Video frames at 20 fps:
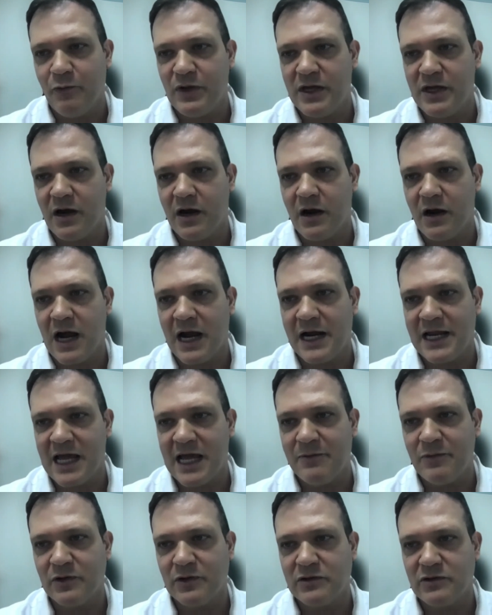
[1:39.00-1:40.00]
we are
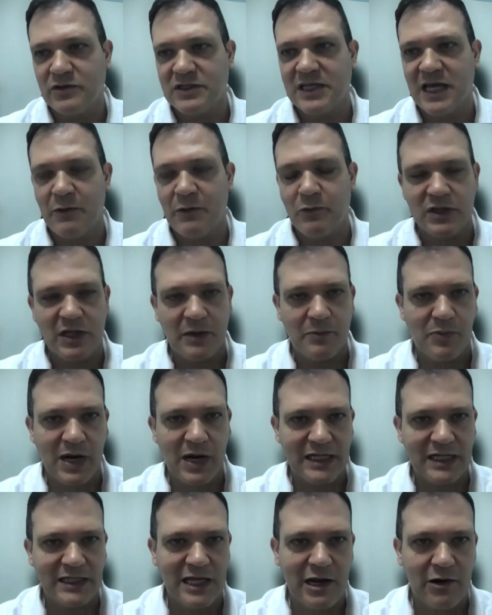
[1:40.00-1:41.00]
unable to stay within
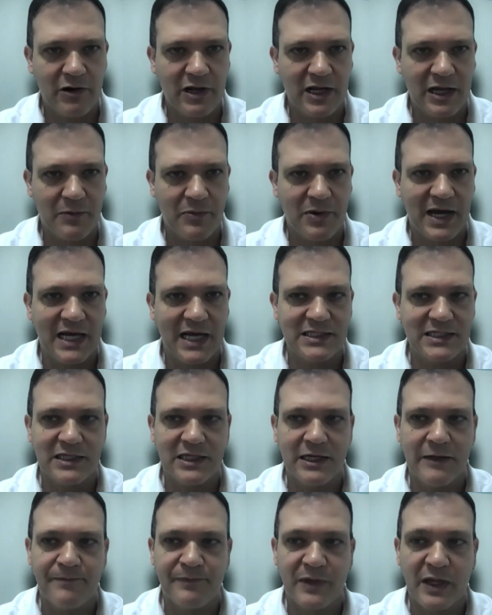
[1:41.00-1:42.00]
planetary
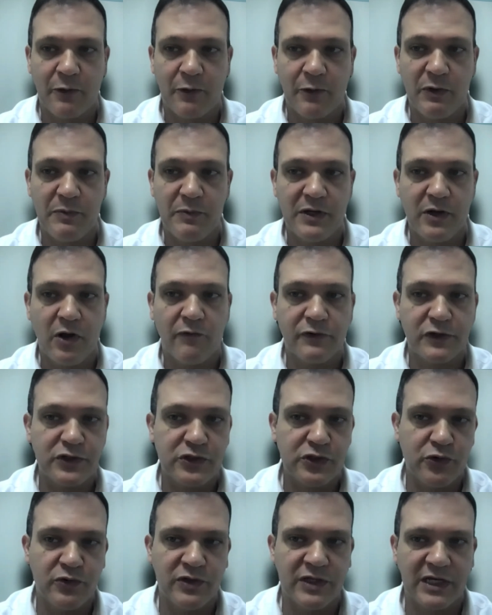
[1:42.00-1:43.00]
capacity, and we've been
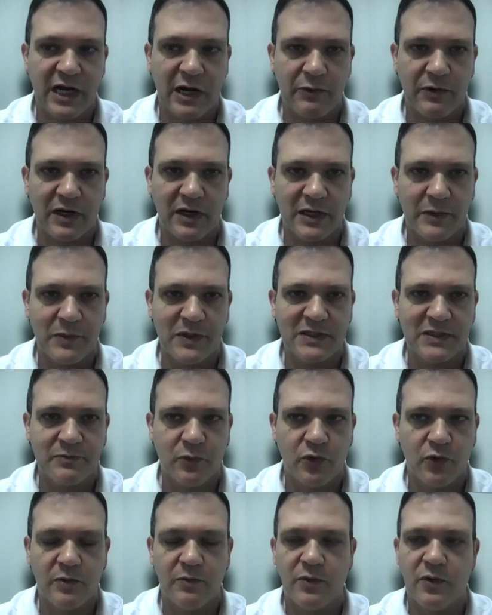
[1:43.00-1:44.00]
overshooting our limits
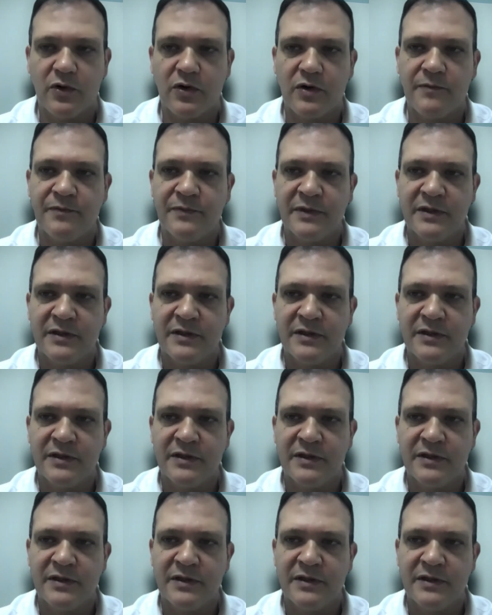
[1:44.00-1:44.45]
more and more.